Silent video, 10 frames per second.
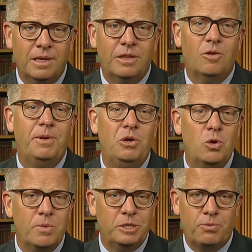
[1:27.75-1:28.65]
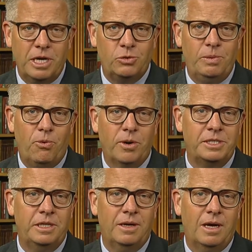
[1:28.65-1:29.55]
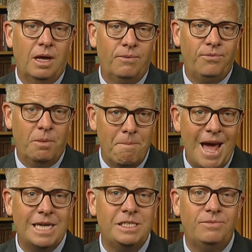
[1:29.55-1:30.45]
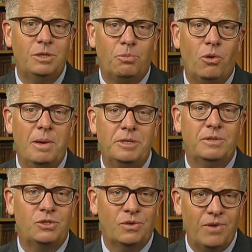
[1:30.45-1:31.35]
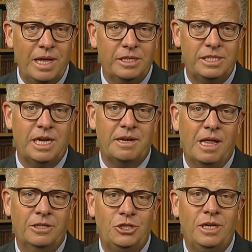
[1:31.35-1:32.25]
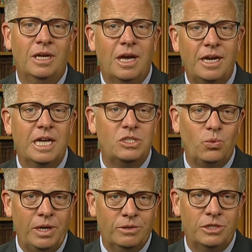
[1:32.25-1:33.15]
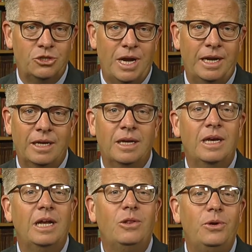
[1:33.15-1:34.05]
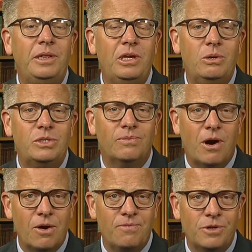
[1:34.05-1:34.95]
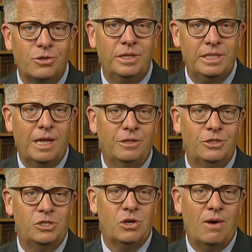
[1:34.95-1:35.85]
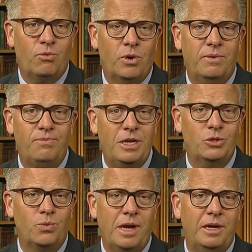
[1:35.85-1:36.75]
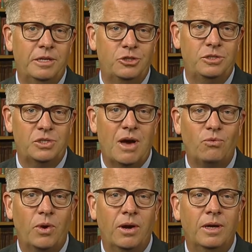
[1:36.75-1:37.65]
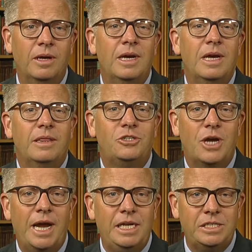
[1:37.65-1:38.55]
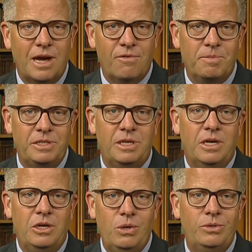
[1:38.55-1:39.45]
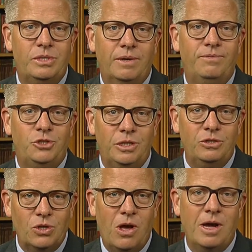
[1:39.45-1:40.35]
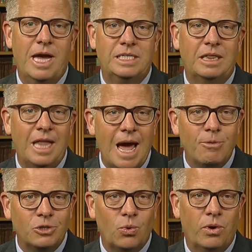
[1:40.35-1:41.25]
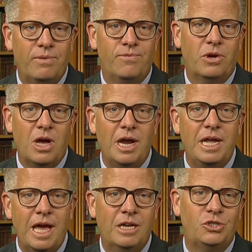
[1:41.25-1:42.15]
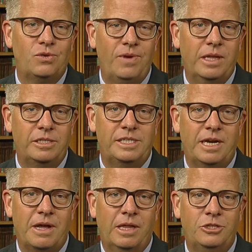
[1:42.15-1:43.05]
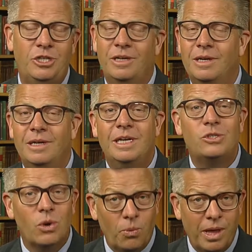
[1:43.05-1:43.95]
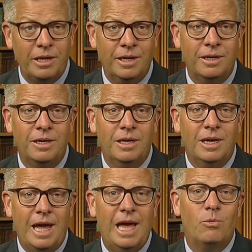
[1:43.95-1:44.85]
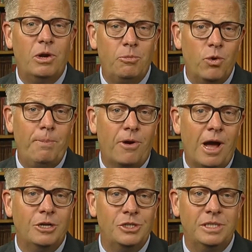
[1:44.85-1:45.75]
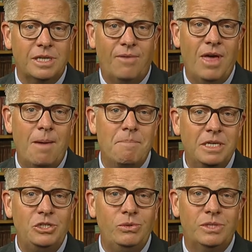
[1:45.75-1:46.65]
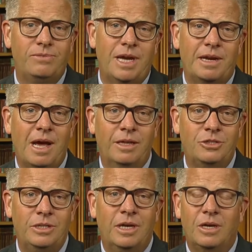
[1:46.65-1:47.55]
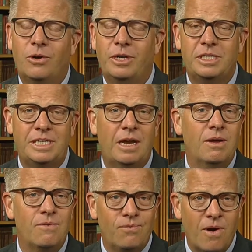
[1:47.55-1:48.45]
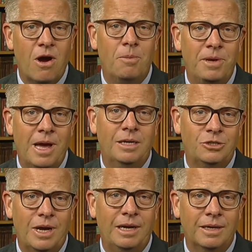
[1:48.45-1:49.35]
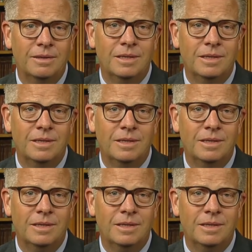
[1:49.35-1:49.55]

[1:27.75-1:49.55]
There have been numerous press reports of the massive deployment of surveillance technology against Uyghurs in China, including the use of artificial intelligence software and facial recognition software. The Chinese government's use of Xinjiang as a laboratory for cutting-edge surveillance technology is Orwellian, and repercussions of that misuse of technology could extend far beyond China.